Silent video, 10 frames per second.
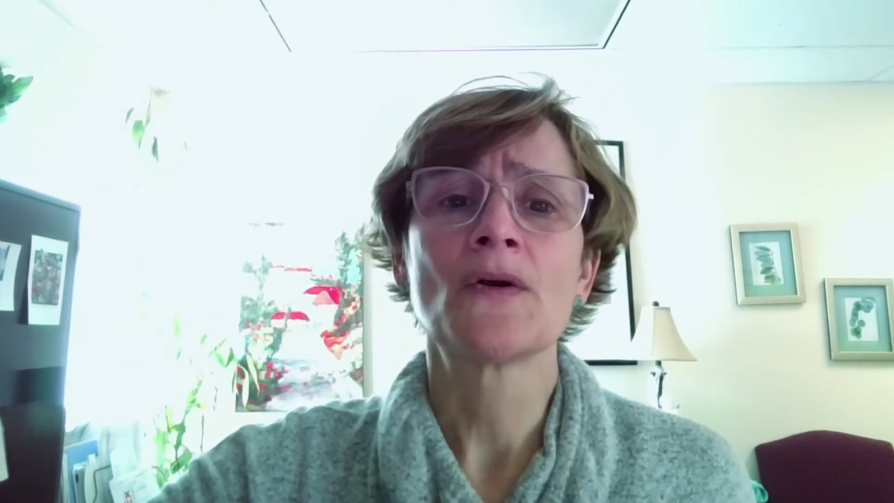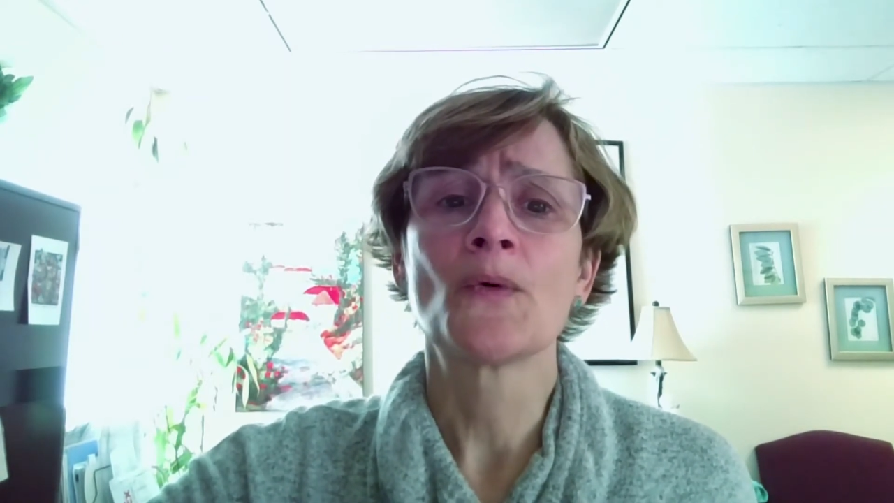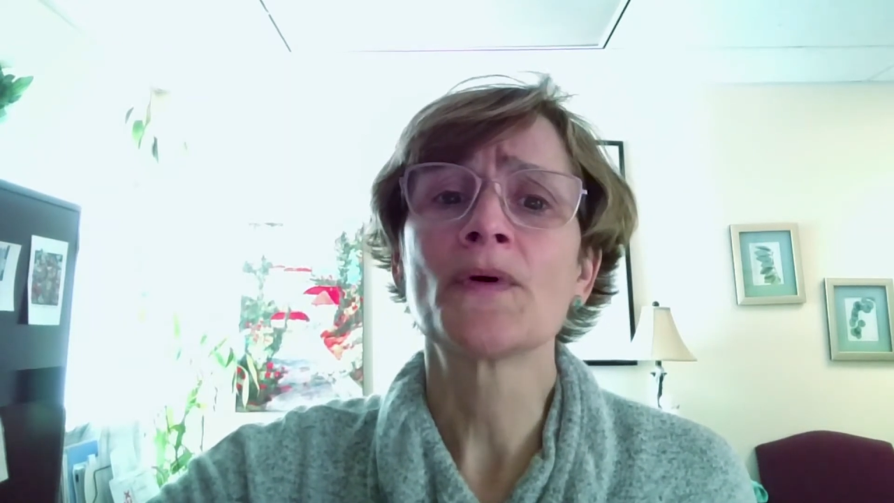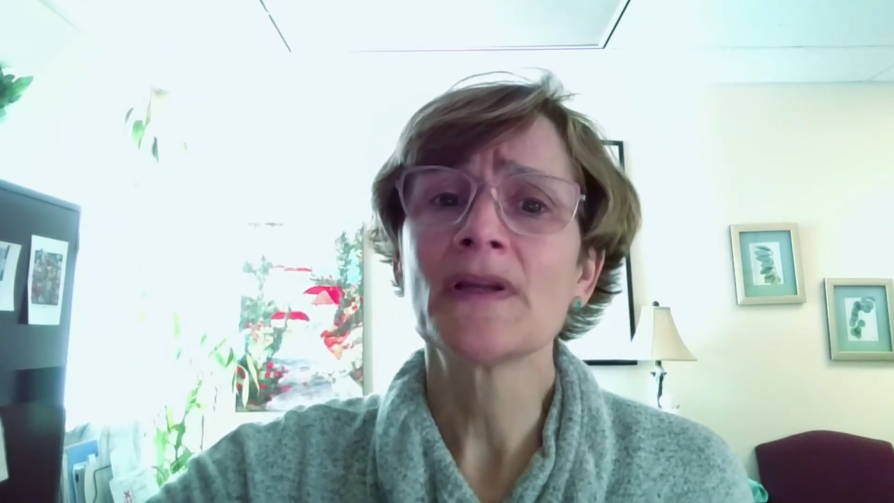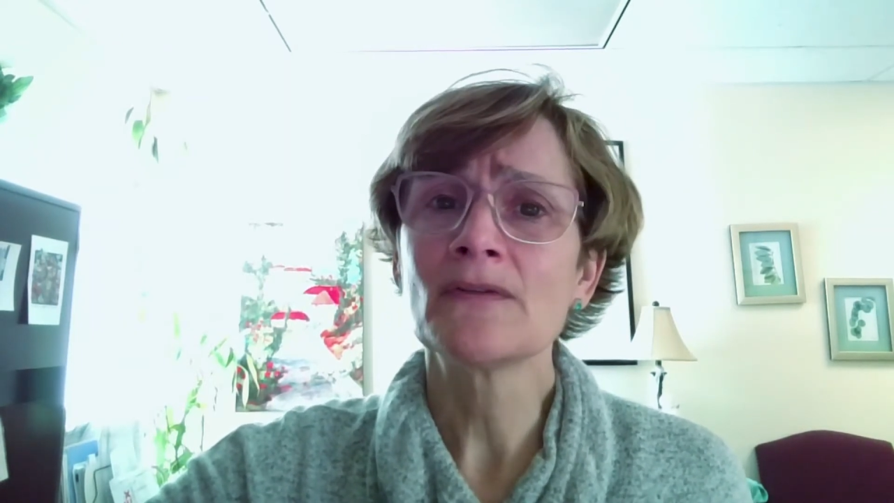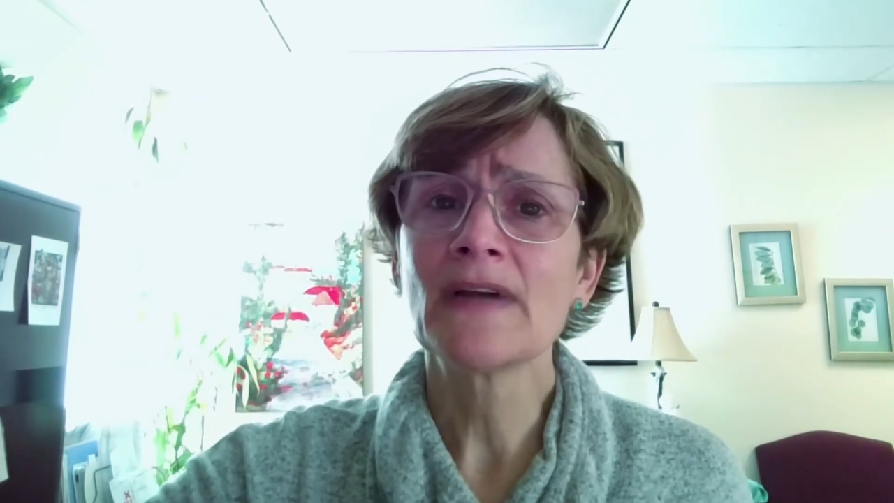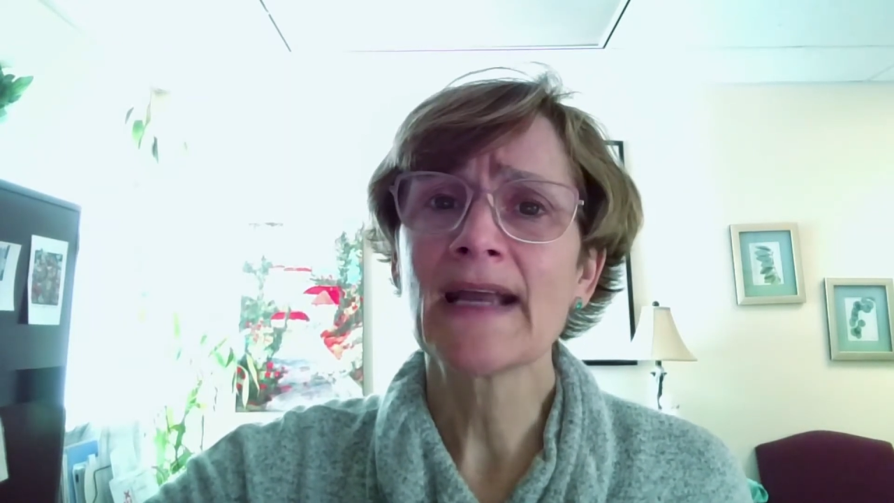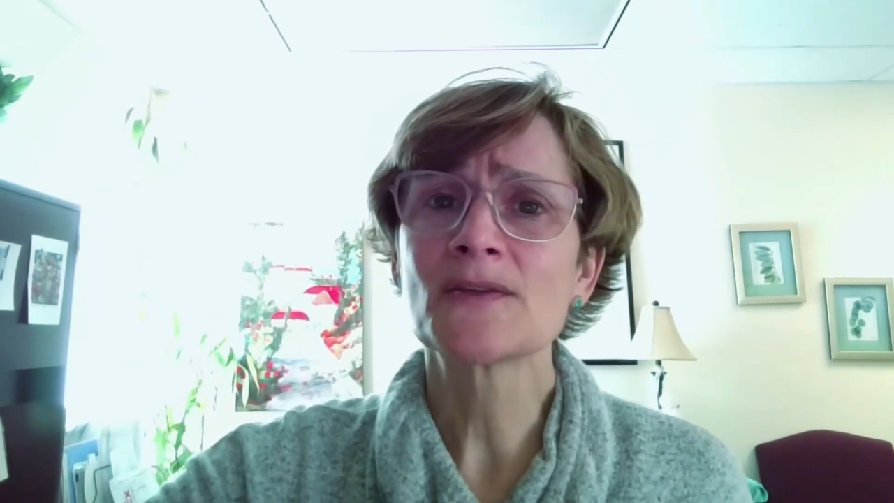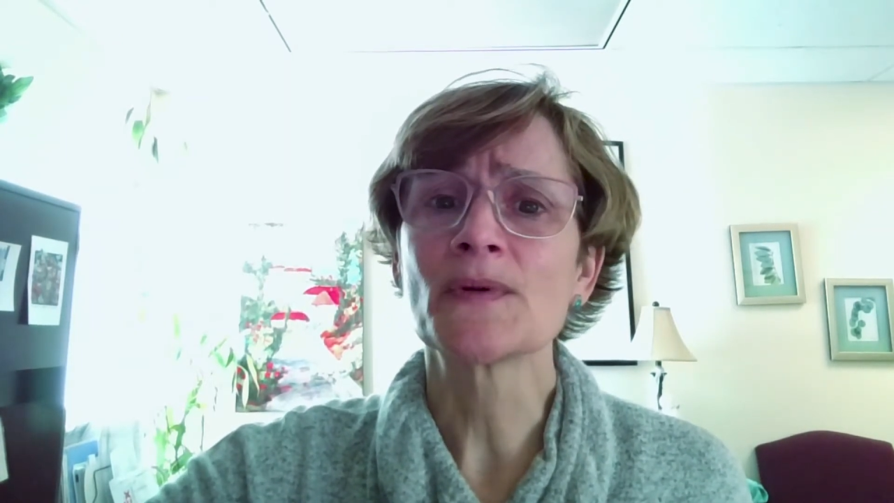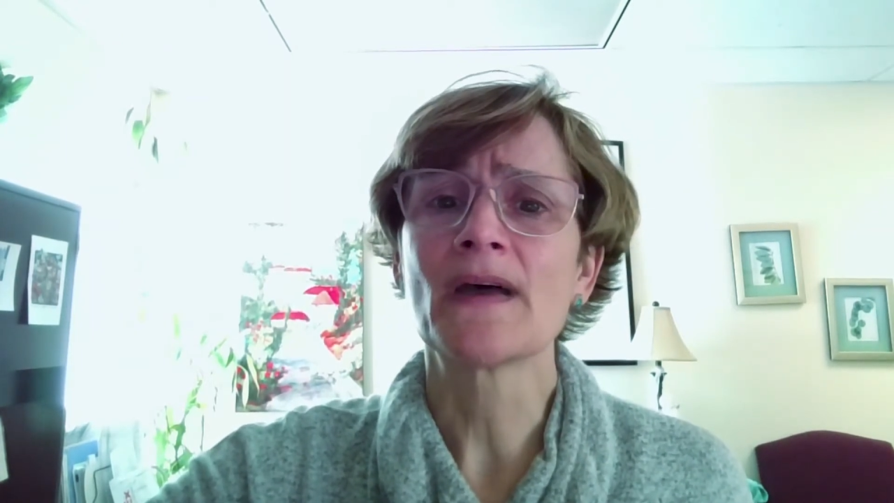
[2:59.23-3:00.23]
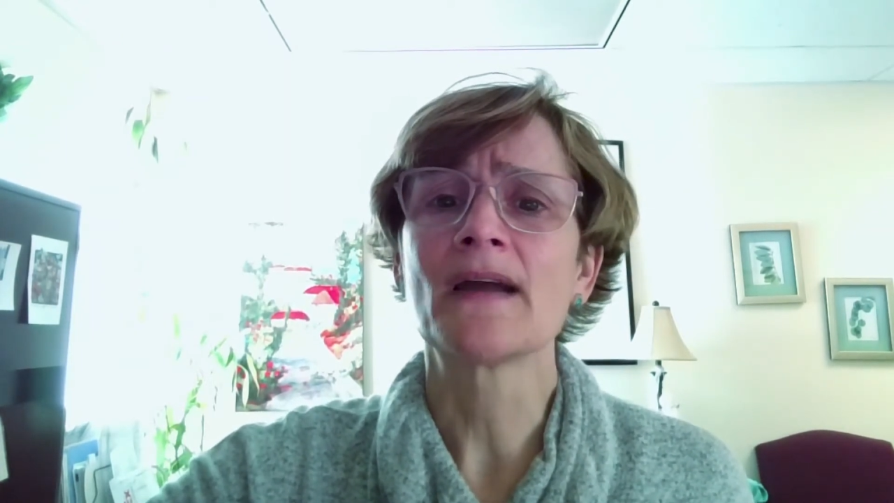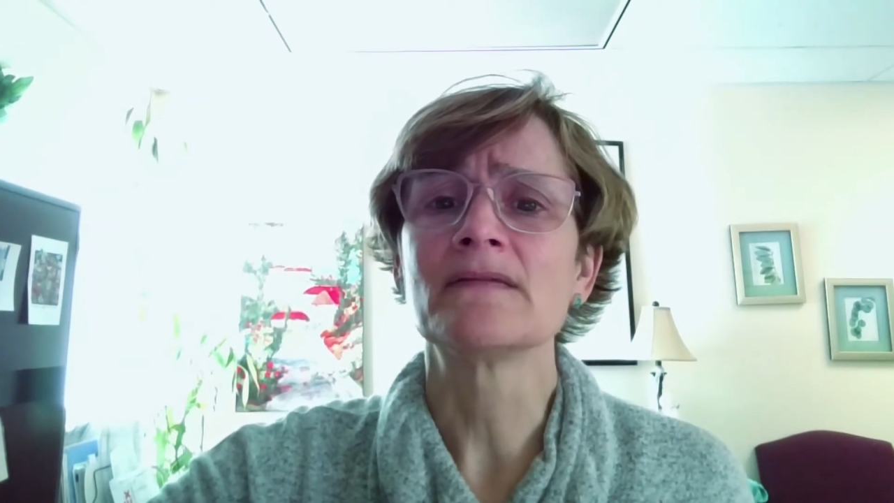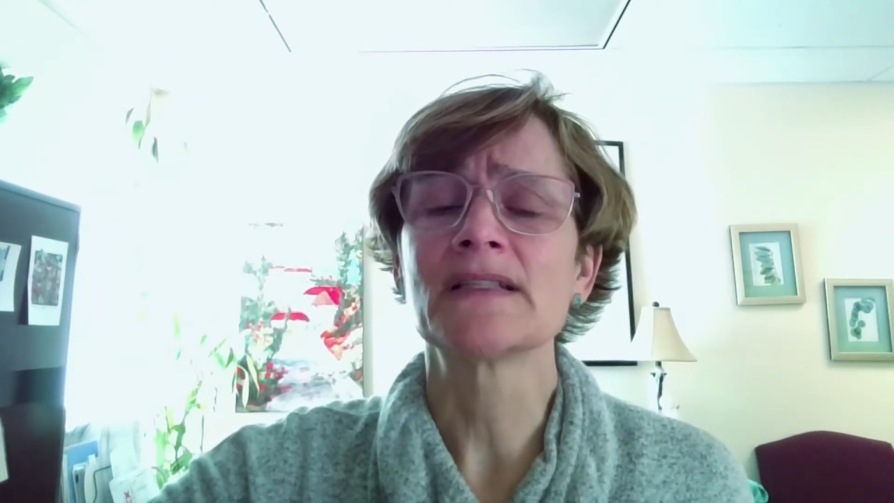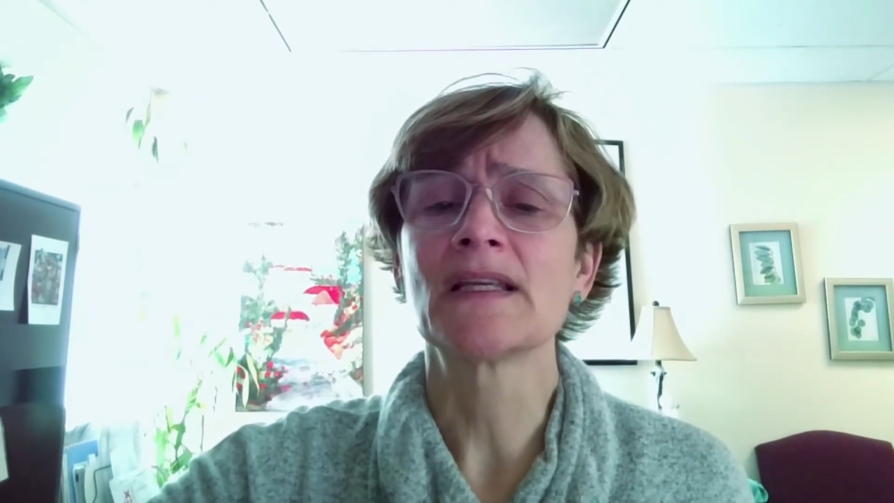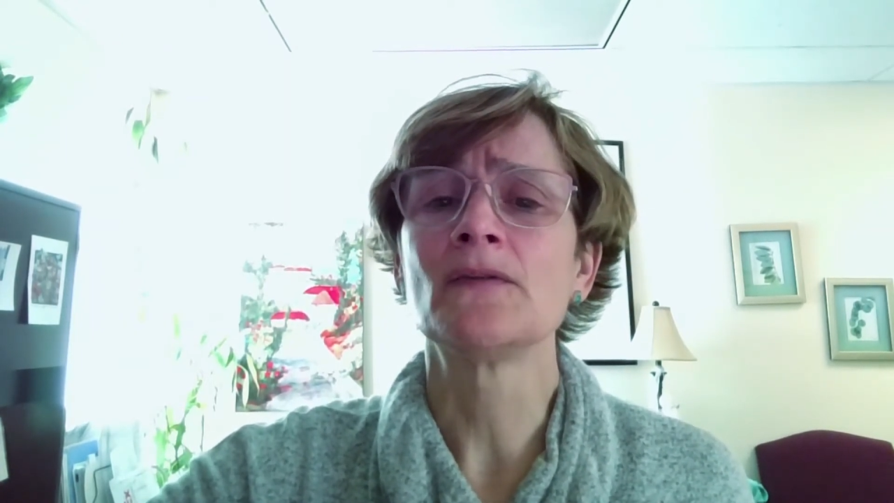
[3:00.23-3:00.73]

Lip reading: or interact with high risk